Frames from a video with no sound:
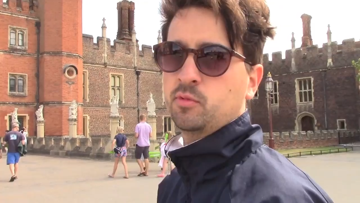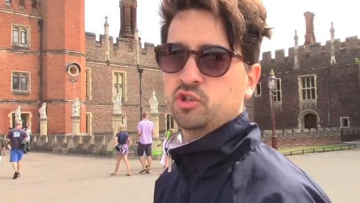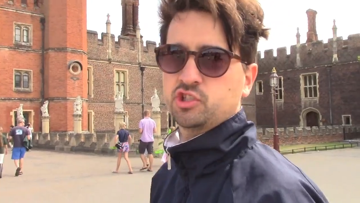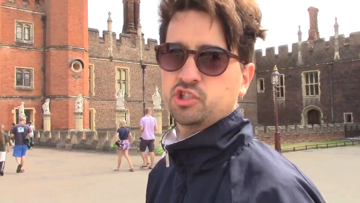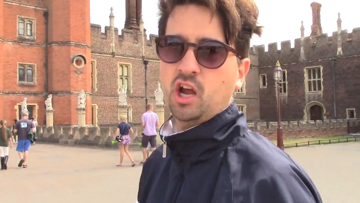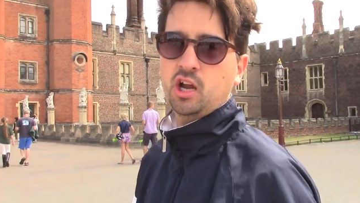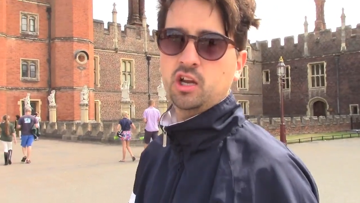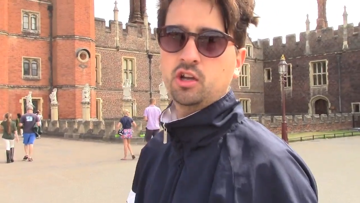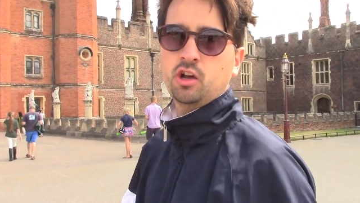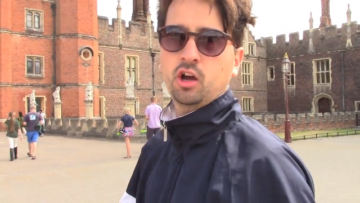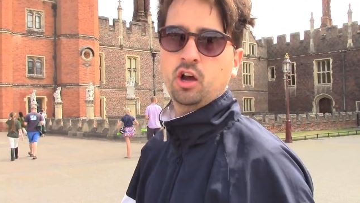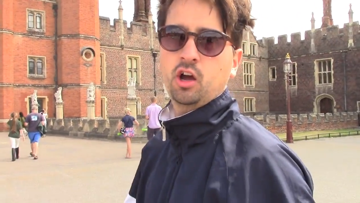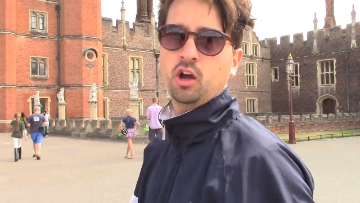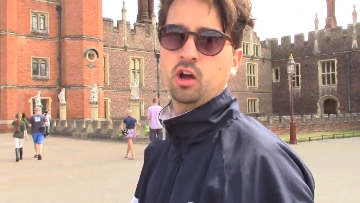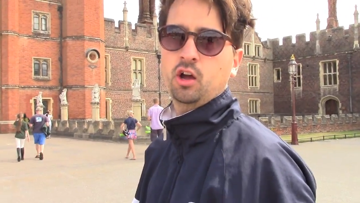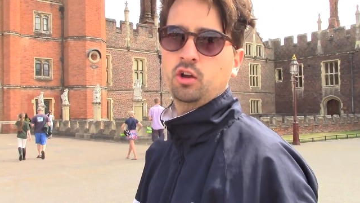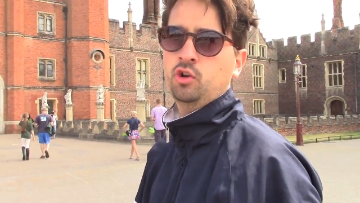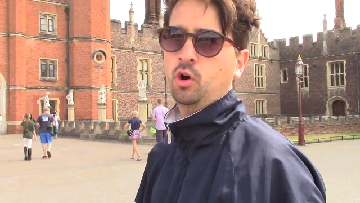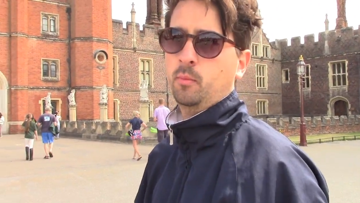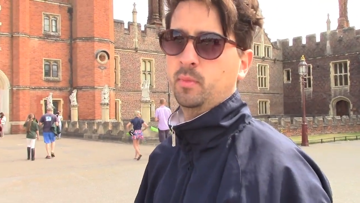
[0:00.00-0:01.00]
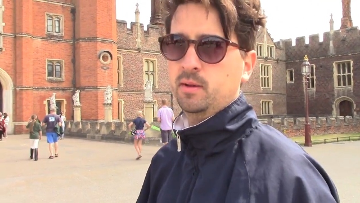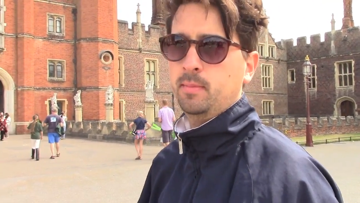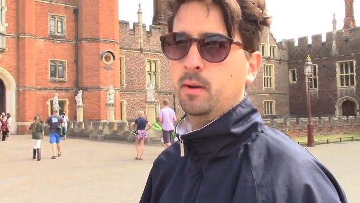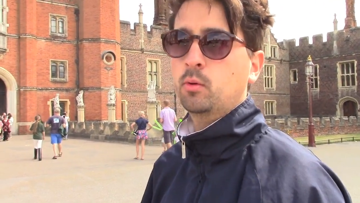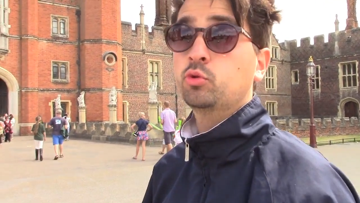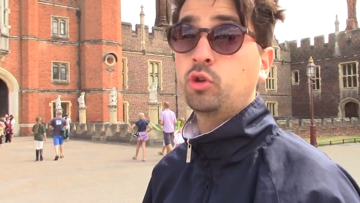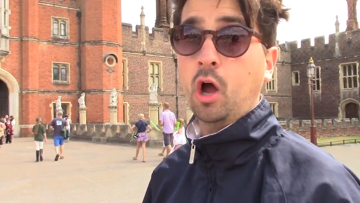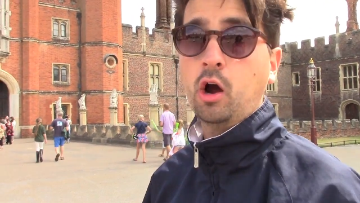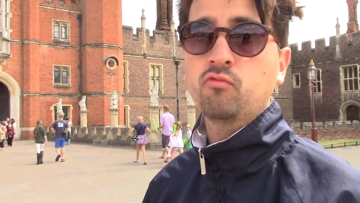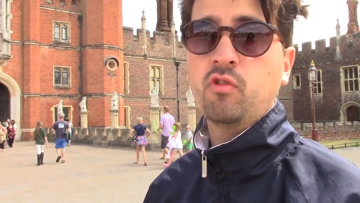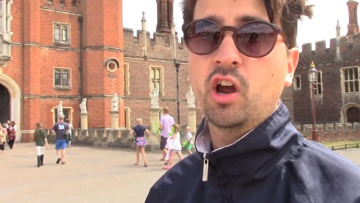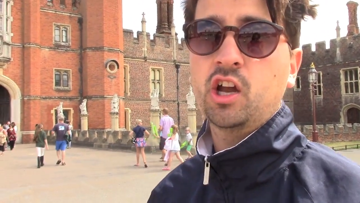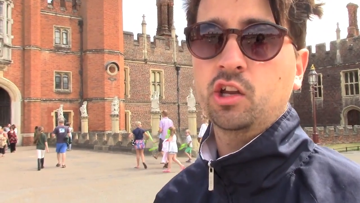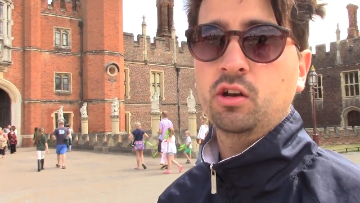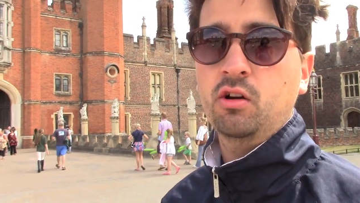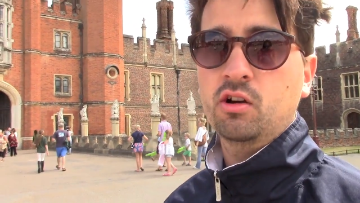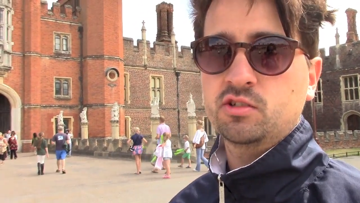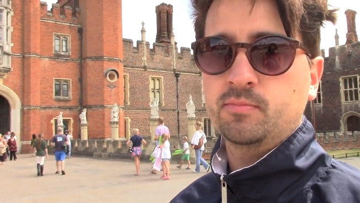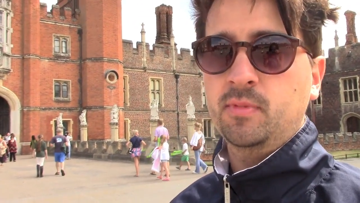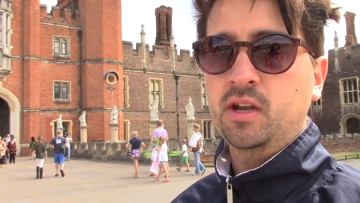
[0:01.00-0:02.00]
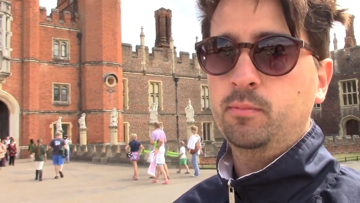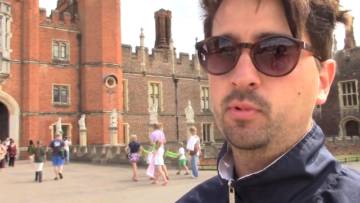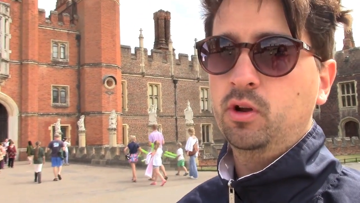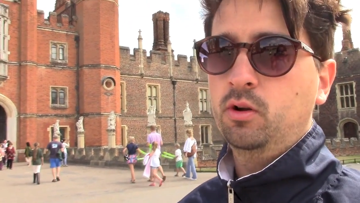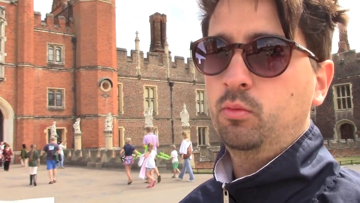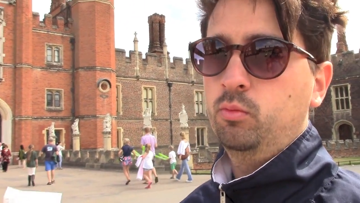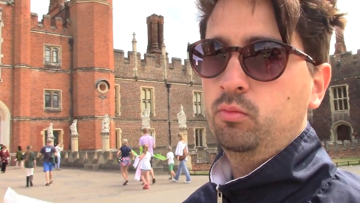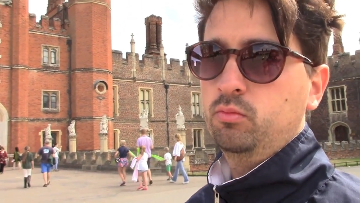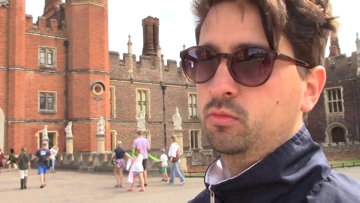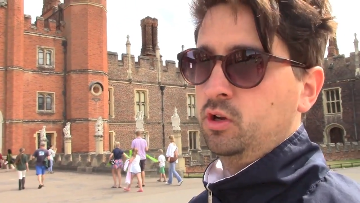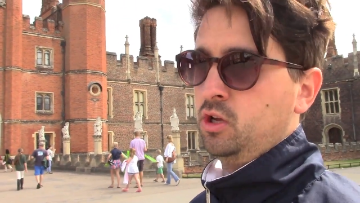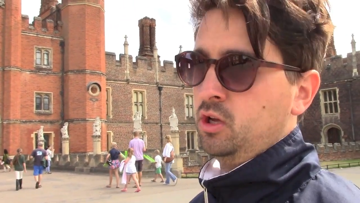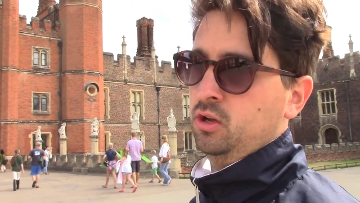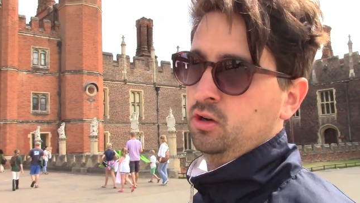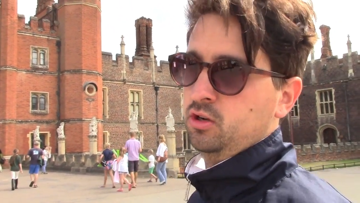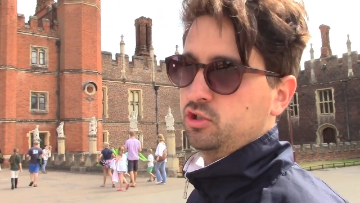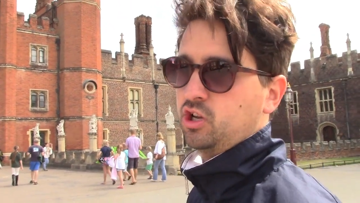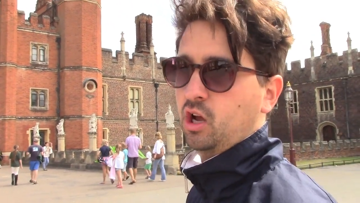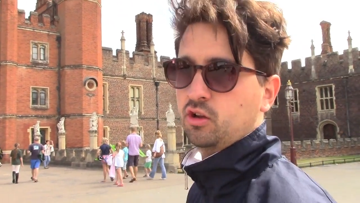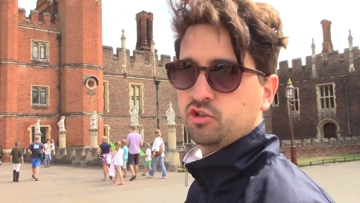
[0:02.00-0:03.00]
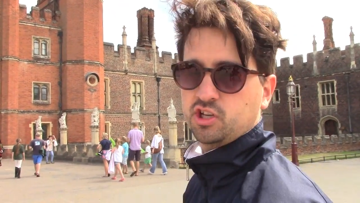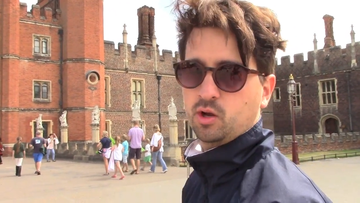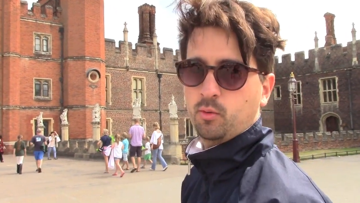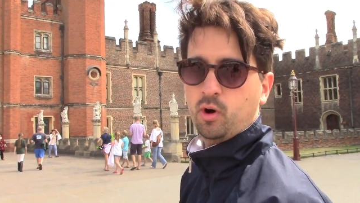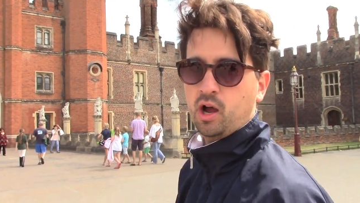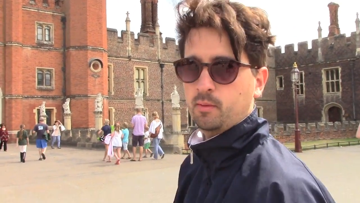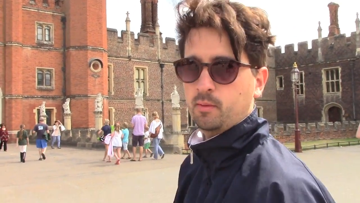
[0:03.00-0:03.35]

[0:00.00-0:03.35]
a mistake. Uh, not many people don't recognise me, but let's go and see what